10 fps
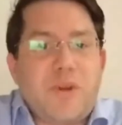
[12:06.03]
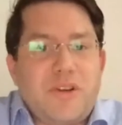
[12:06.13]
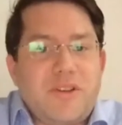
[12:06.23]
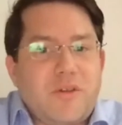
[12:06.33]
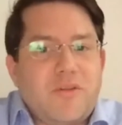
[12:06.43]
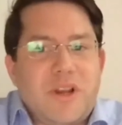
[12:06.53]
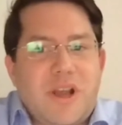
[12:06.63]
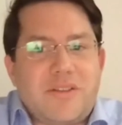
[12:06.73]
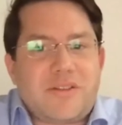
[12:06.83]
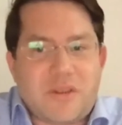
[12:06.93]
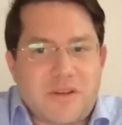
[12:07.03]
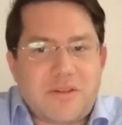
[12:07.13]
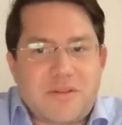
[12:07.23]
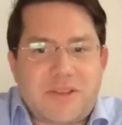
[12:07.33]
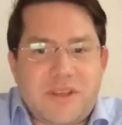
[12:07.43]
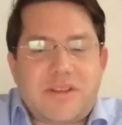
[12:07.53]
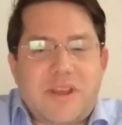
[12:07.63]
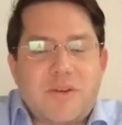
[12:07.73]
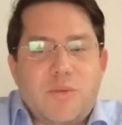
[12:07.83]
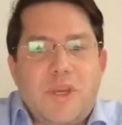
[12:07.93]
over the last
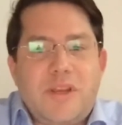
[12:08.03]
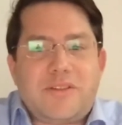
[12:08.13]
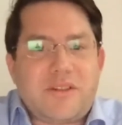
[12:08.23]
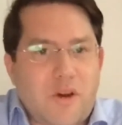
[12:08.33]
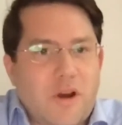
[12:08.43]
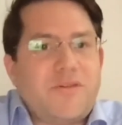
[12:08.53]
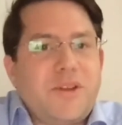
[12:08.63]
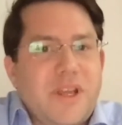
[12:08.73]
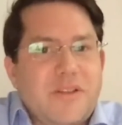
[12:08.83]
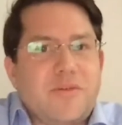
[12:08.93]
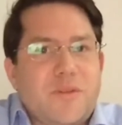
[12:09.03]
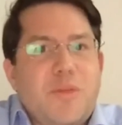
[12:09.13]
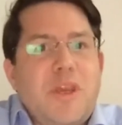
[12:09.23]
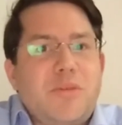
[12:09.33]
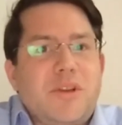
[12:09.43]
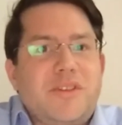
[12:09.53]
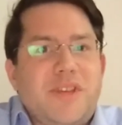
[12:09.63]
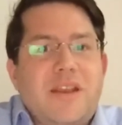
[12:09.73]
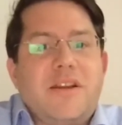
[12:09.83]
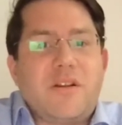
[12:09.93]
6-7 weeks, the confidence of the people is
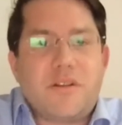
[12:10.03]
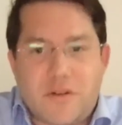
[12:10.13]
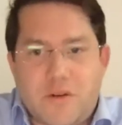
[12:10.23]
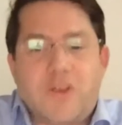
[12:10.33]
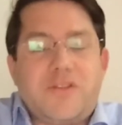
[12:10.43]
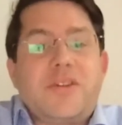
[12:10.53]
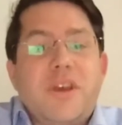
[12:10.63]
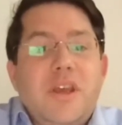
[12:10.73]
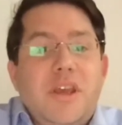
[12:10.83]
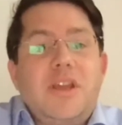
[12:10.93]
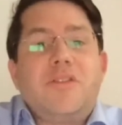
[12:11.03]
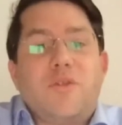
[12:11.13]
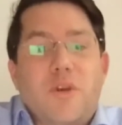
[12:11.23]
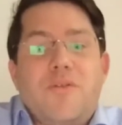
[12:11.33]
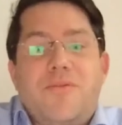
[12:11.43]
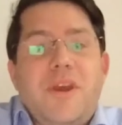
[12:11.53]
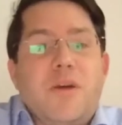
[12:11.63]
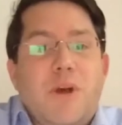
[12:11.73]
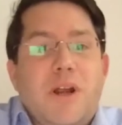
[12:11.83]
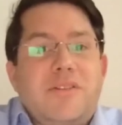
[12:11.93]
getting lost into the fiat
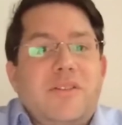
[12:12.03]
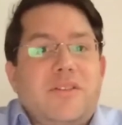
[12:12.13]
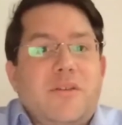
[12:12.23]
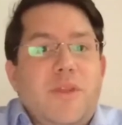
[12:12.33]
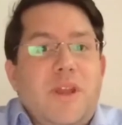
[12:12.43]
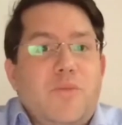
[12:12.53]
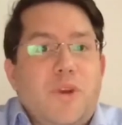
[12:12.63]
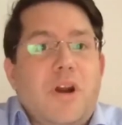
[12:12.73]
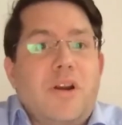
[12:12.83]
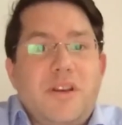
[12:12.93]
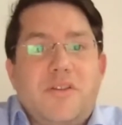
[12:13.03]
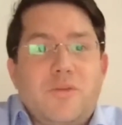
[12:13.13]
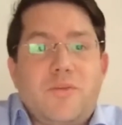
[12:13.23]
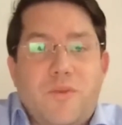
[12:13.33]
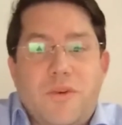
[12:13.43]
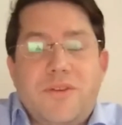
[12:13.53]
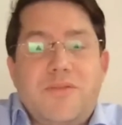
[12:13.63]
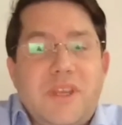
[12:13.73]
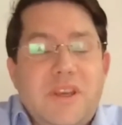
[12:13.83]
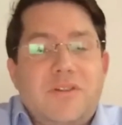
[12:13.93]
money system that we are into for 50
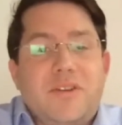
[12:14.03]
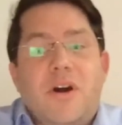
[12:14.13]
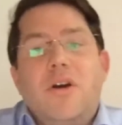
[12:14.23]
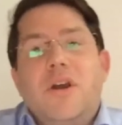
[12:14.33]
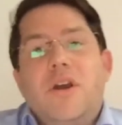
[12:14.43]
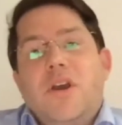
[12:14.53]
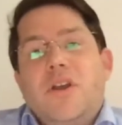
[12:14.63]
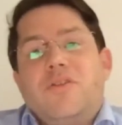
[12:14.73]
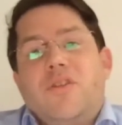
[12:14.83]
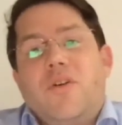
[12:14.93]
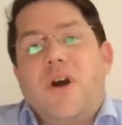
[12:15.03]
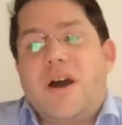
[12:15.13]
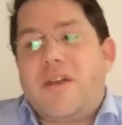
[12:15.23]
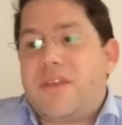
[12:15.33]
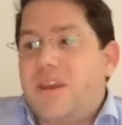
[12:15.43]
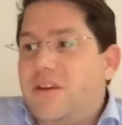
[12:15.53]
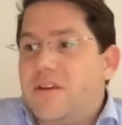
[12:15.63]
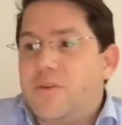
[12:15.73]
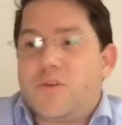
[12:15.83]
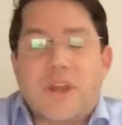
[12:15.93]
years now. So I think
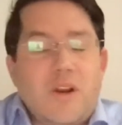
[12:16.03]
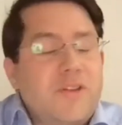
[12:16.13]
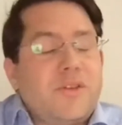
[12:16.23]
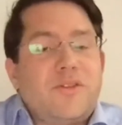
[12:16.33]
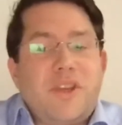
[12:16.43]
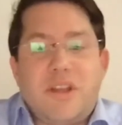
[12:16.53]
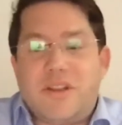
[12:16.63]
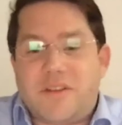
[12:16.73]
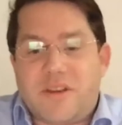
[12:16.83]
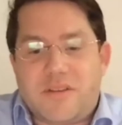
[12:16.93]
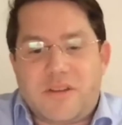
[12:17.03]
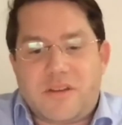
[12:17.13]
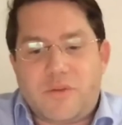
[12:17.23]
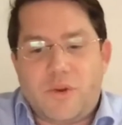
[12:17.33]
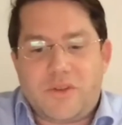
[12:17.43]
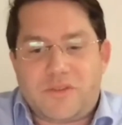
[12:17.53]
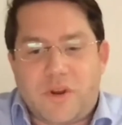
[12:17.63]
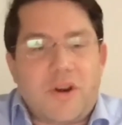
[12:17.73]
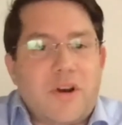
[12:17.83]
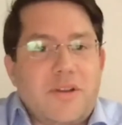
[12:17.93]
you can also see that the US
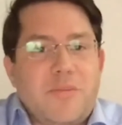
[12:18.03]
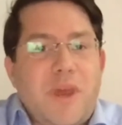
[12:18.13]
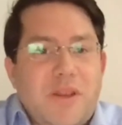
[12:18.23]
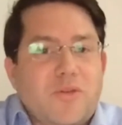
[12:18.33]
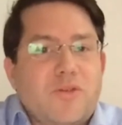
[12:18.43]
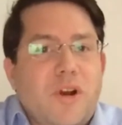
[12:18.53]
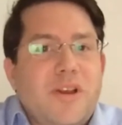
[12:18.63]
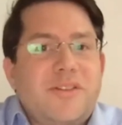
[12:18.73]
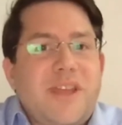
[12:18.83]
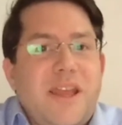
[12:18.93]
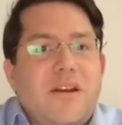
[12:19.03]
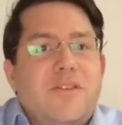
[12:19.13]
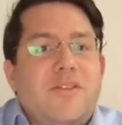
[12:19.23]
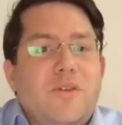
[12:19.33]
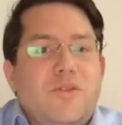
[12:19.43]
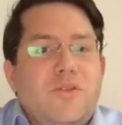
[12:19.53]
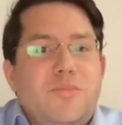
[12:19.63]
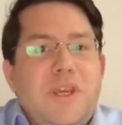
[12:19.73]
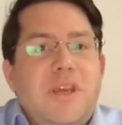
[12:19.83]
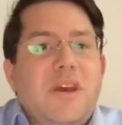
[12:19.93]
dollar, the petrodollar standard, so to
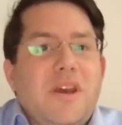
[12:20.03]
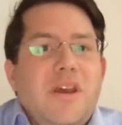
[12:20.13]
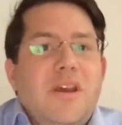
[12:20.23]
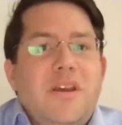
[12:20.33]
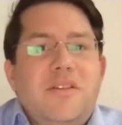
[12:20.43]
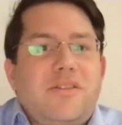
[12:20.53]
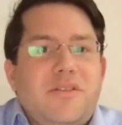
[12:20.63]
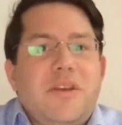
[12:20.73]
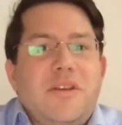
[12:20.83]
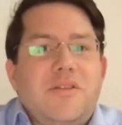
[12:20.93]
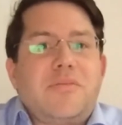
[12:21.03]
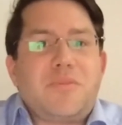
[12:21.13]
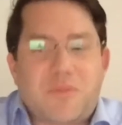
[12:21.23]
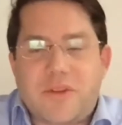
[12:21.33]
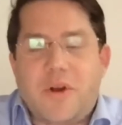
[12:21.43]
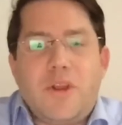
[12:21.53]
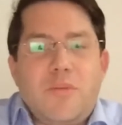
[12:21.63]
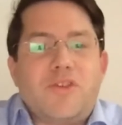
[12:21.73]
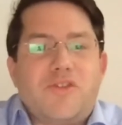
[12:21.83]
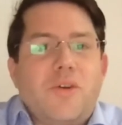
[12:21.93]
speak, is slowly but surely